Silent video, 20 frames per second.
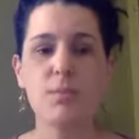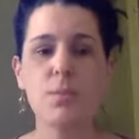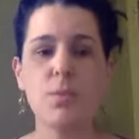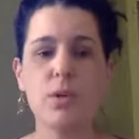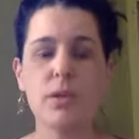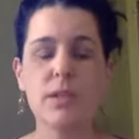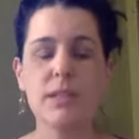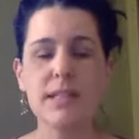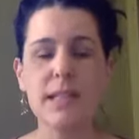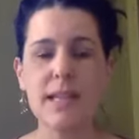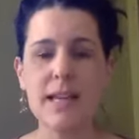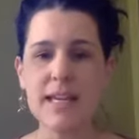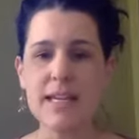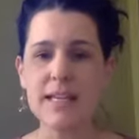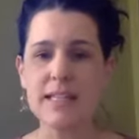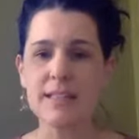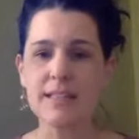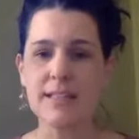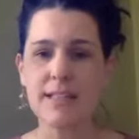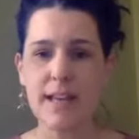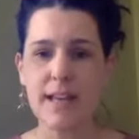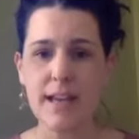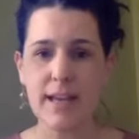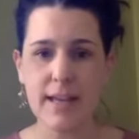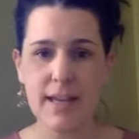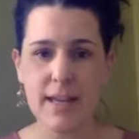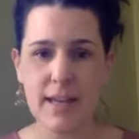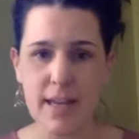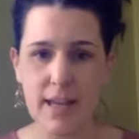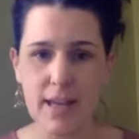more likely
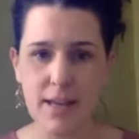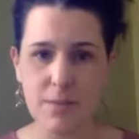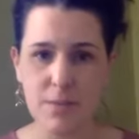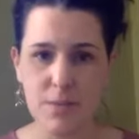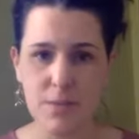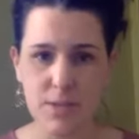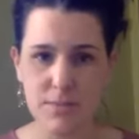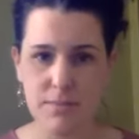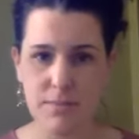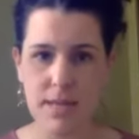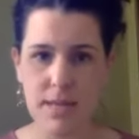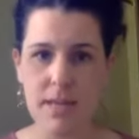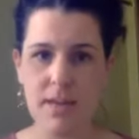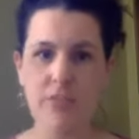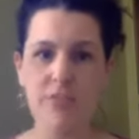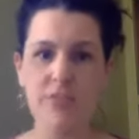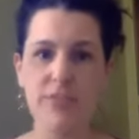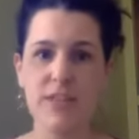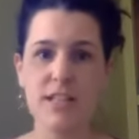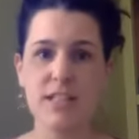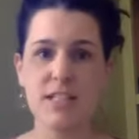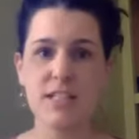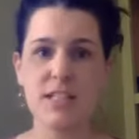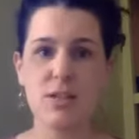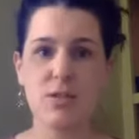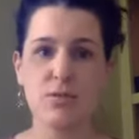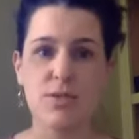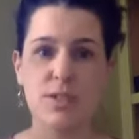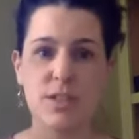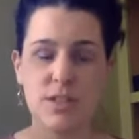I am to manifest
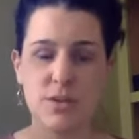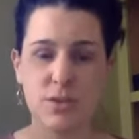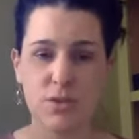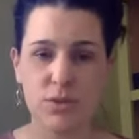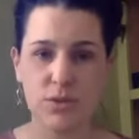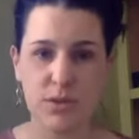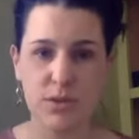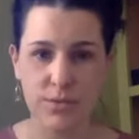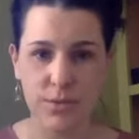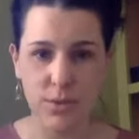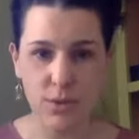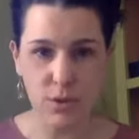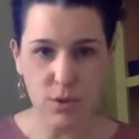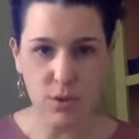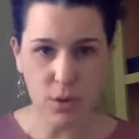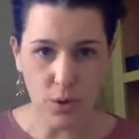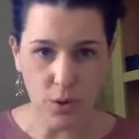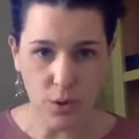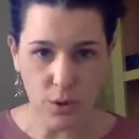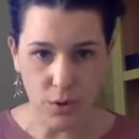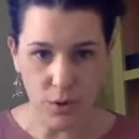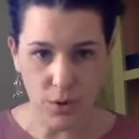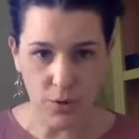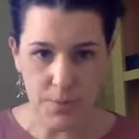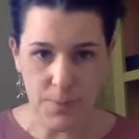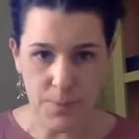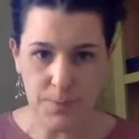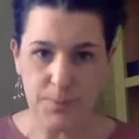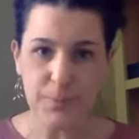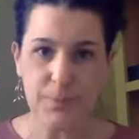the result of the
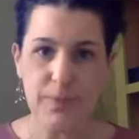goal